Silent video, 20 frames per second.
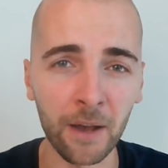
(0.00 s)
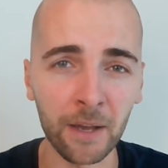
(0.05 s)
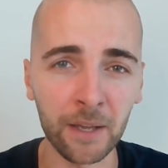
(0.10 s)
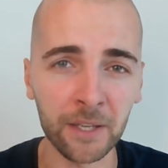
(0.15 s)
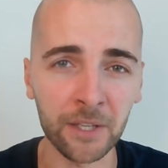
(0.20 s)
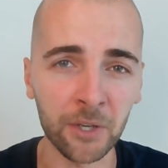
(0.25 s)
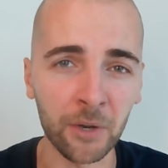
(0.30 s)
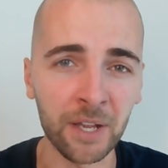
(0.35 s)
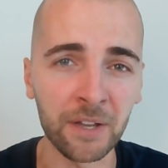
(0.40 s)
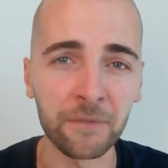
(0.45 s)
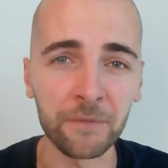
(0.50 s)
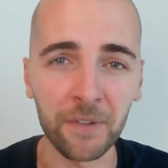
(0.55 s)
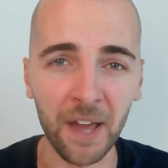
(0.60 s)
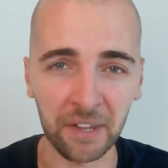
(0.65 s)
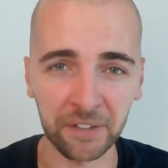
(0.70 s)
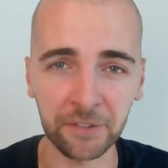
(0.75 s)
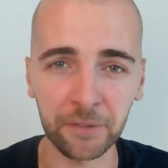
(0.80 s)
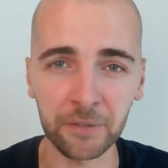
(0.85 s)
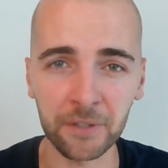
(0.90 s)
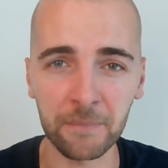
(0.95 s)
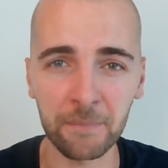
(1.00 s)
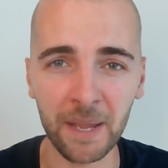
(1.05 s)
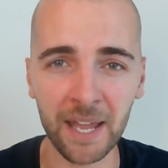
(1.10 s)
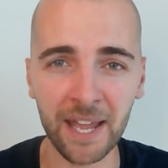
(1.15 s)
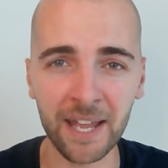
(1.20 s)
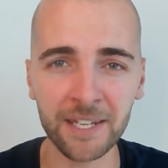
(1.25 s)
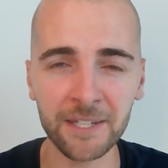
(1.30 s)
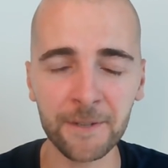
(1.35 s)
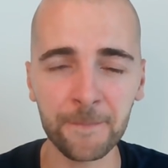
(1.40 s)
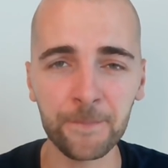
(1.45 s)
you know, investor
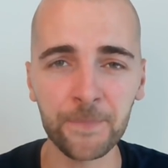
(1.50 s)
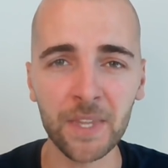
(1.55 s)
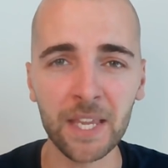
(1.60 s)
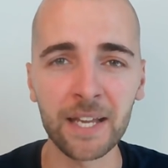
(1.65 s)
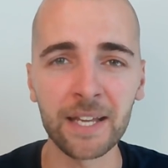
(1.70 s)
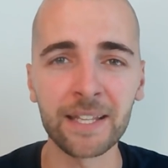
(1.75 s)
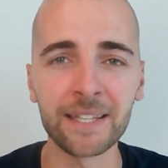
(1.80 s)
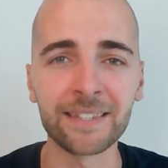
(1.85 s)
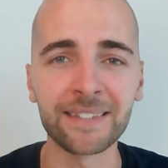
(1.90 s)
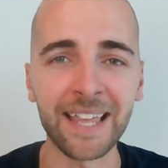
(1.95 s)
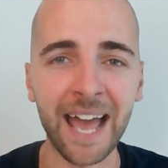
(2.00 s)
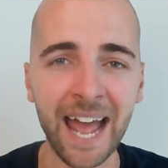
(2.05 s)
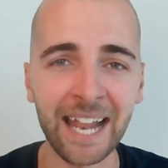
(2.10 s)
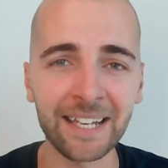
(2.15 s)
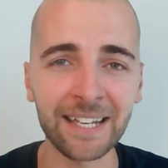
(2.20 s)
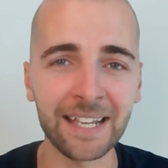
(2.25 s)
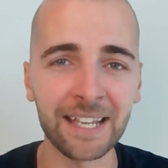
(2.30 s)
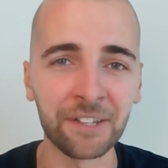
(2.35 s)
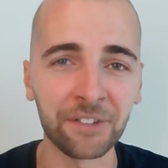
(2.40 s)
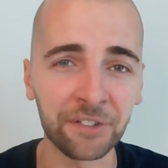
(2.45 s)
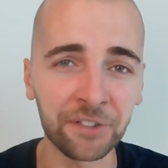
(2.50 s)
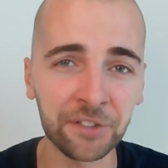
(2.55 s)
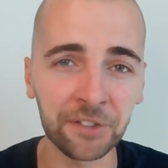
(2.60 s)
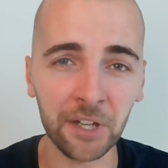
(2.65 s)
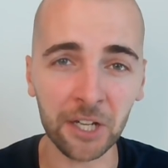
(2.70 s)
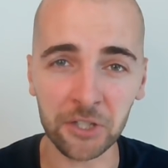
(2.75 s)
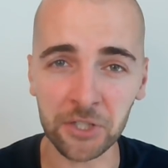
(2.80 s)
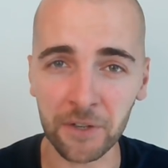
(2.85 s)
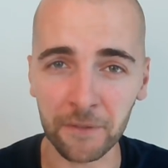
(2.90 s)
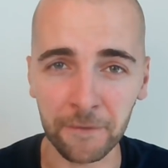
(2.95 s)
demand. That is
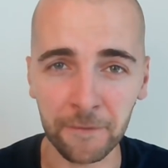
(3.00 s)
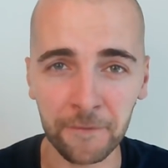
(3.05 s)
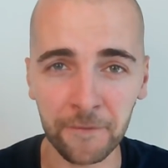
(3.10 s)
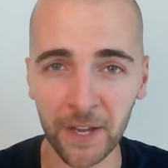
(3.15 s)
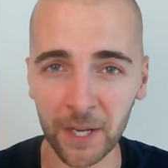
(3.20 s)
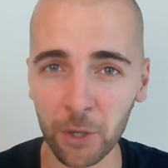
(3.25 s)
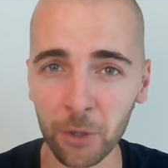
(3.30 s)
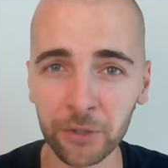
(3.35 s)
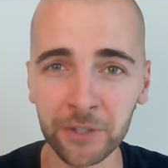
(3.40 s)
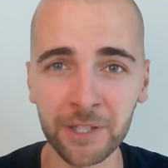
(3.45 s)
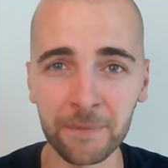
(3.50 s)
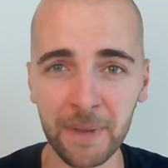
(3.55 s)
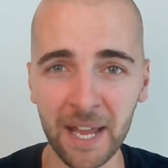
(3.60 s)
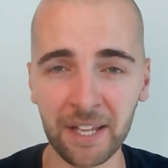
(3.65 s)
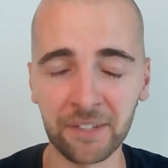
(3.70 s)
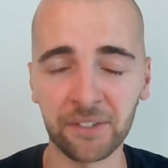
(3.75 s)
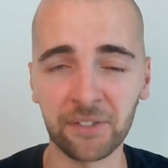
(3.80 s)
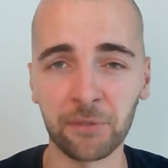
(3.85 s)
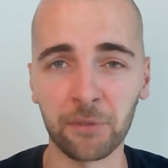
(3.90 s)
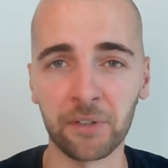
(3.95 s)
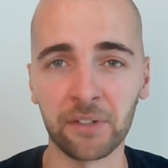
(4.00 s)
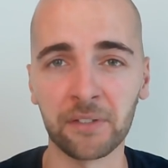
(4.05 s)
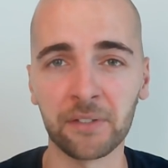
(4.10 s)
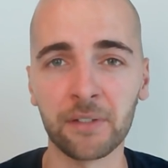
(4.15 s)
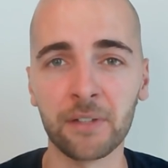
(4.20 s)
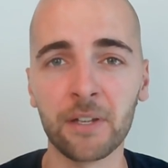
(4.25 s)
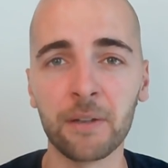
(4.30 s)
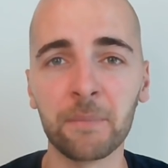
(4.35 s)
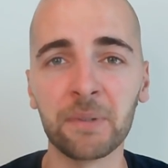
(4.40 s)
such a fickle demand source.